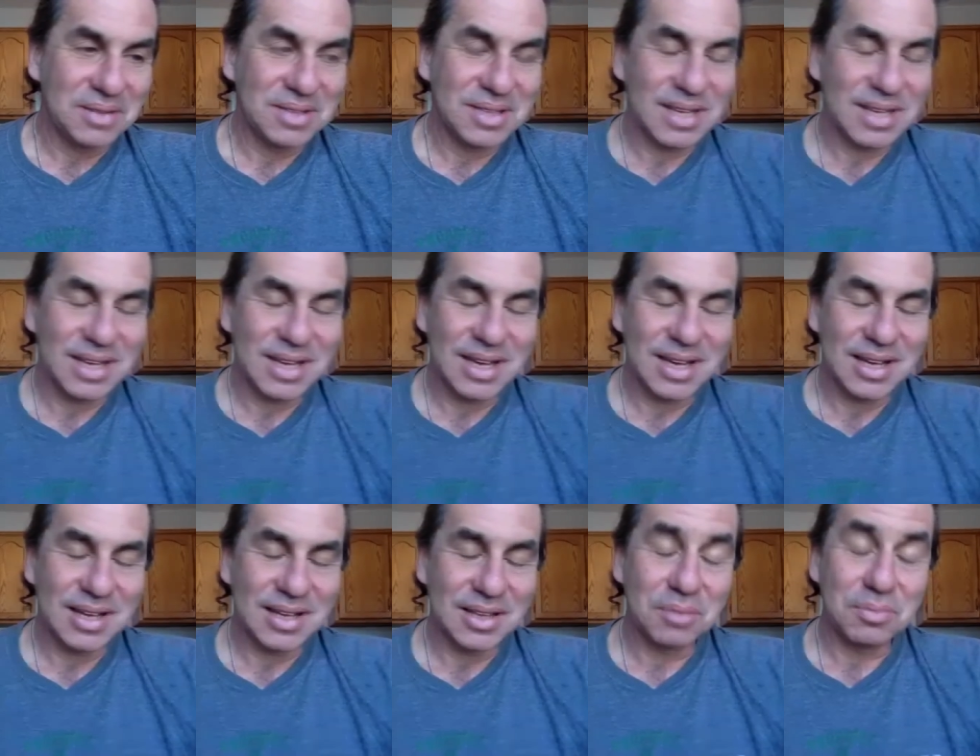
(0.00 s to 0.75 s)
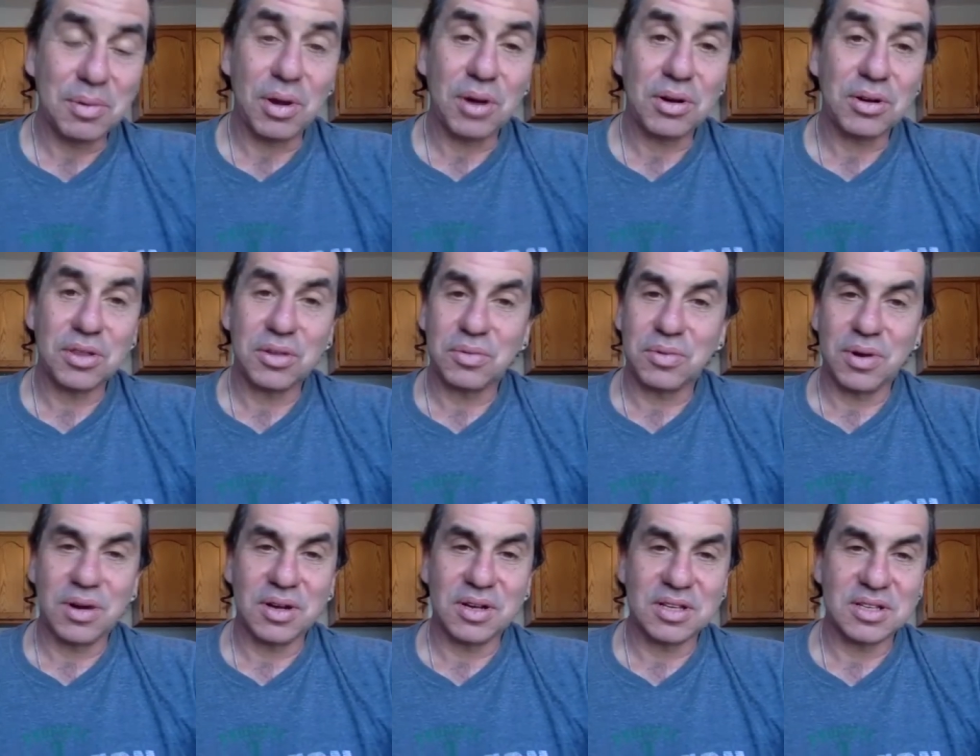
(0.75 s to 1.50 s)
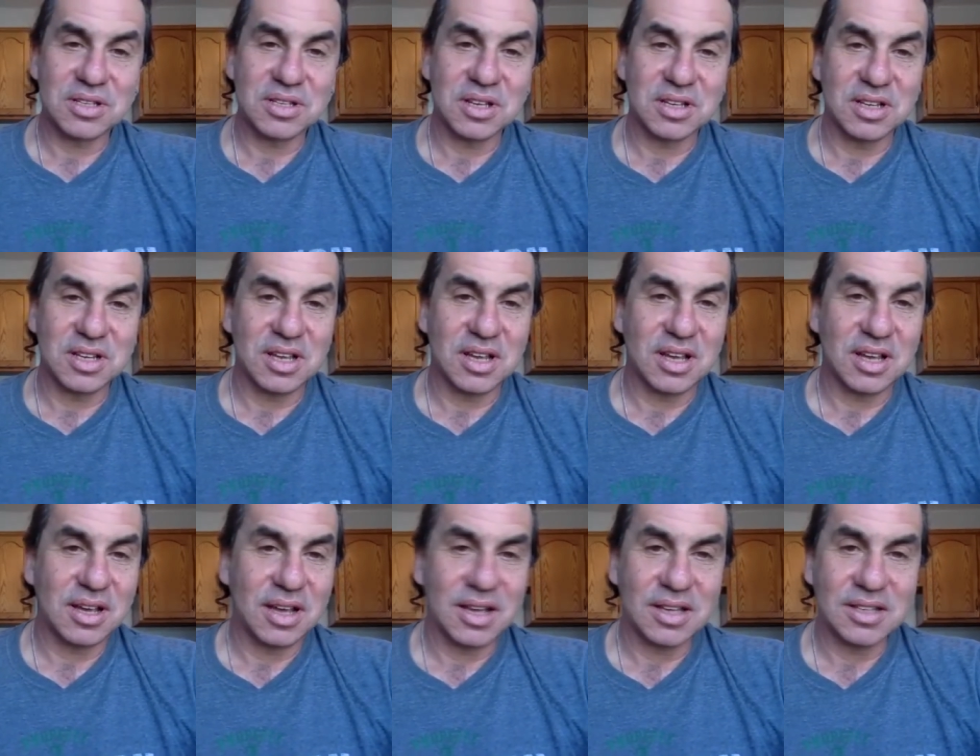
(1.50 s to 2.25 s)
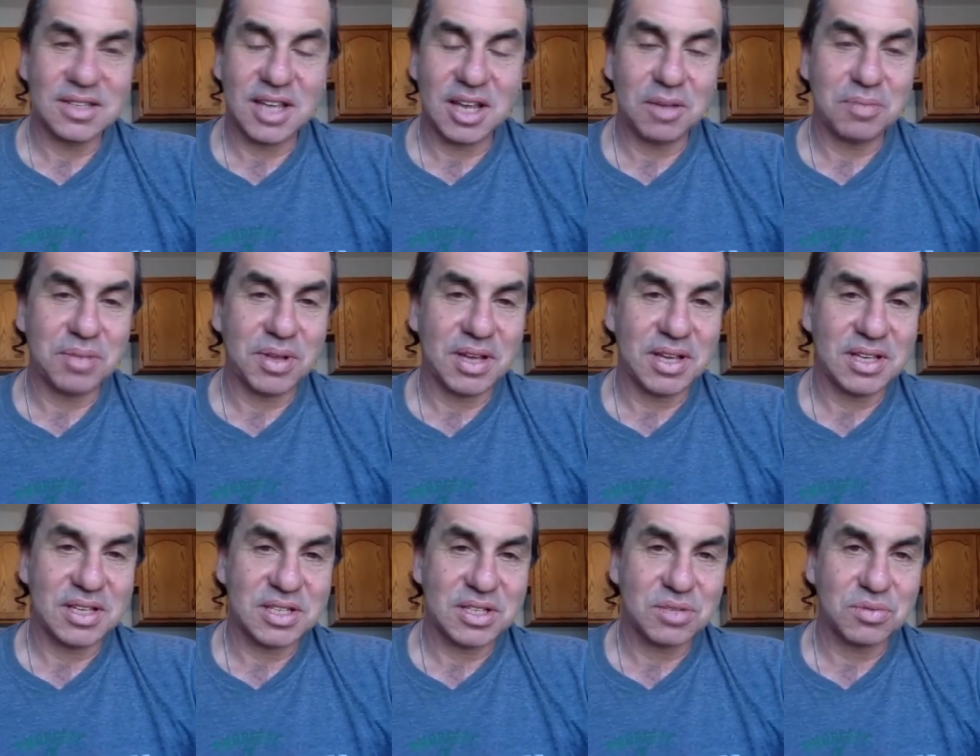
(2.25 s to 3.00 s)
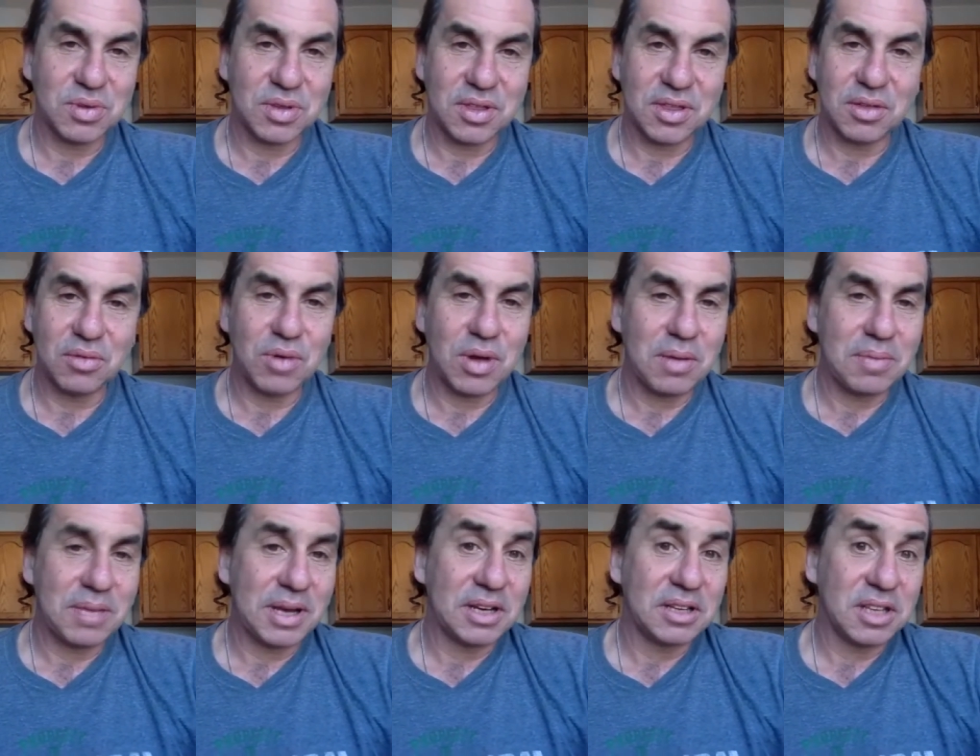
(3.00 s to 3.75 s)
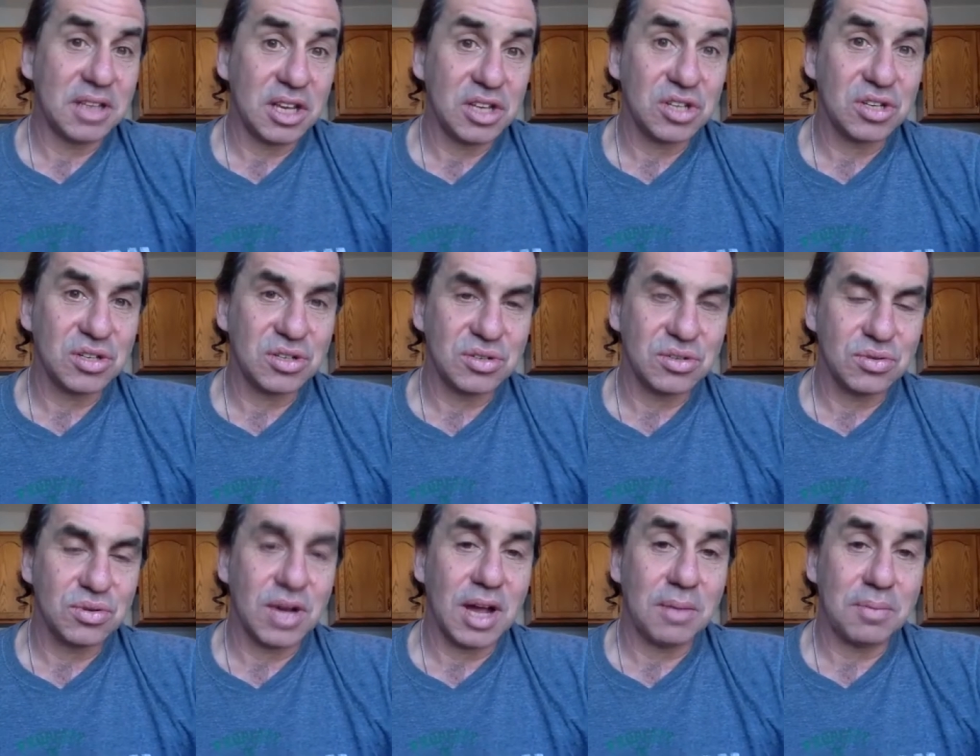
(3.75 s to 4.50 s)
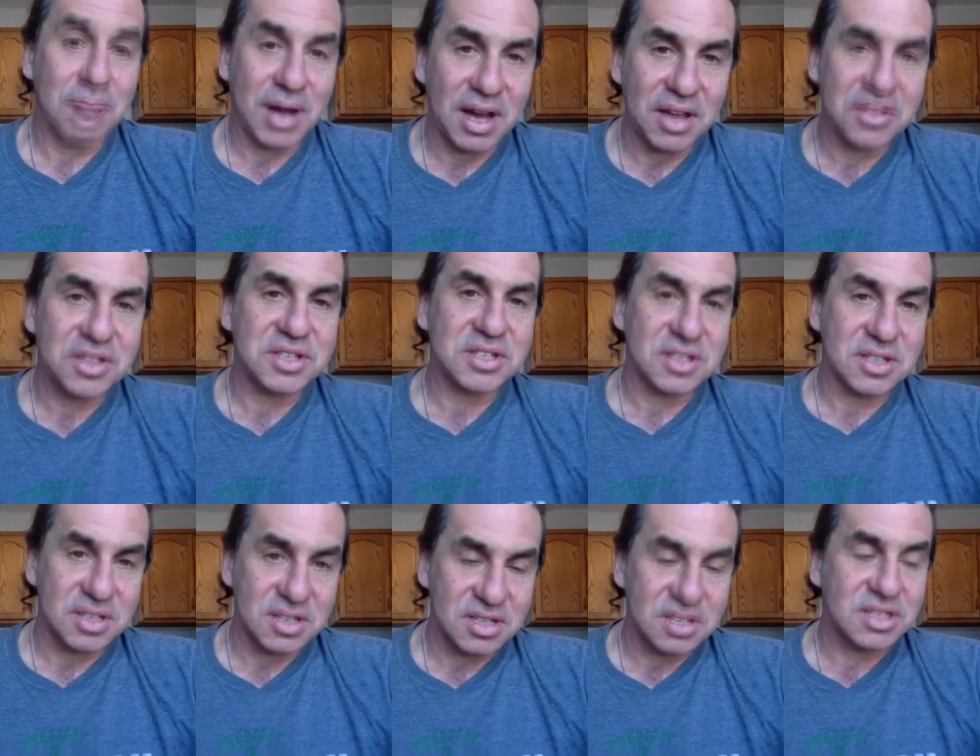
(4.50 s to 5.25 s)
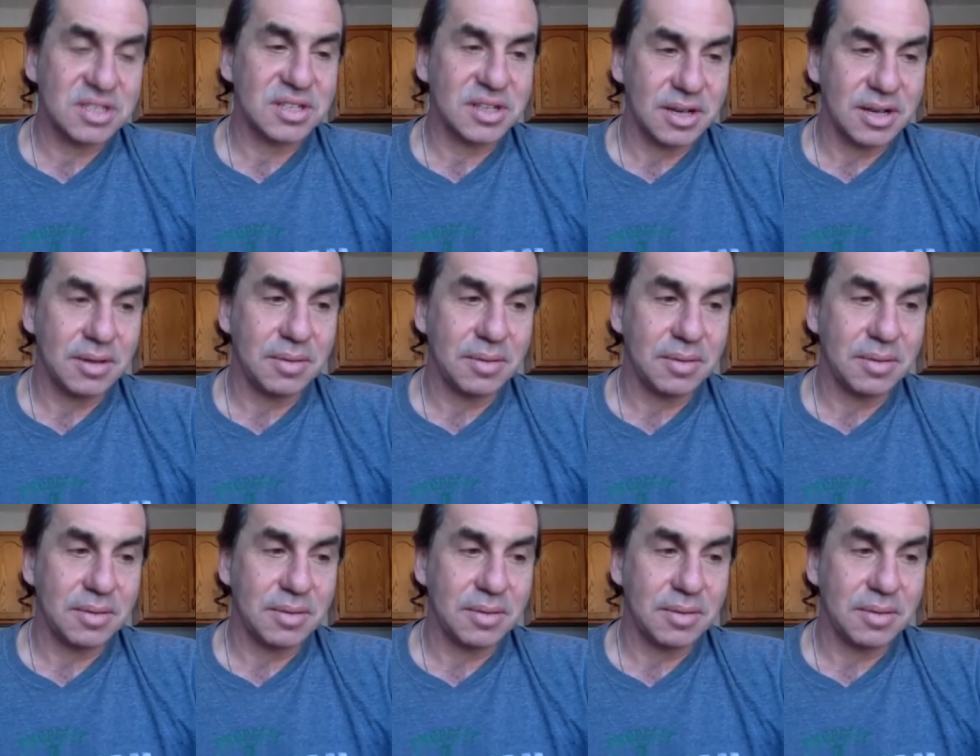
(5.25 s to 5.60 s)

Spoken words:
the bulk of the work is going to take place with the web annotation tool Hypothesis,